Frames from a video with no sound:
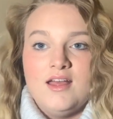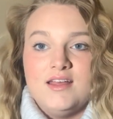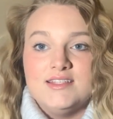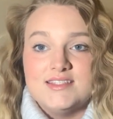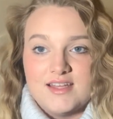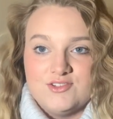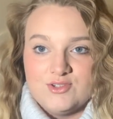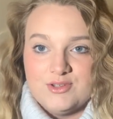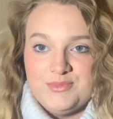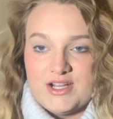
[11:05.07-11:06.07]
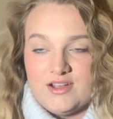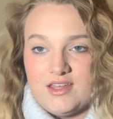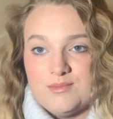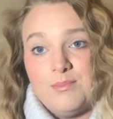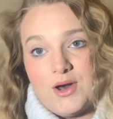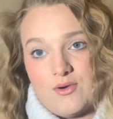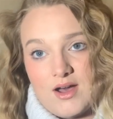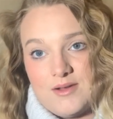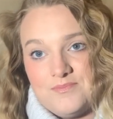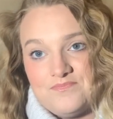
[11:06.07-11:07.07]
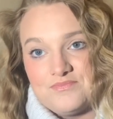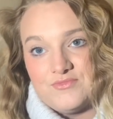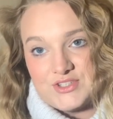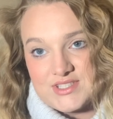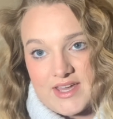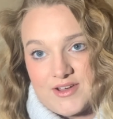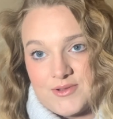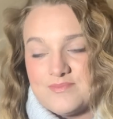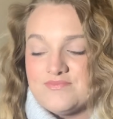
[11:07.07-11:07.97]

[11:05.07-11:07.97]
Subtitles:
Central American boa for sale.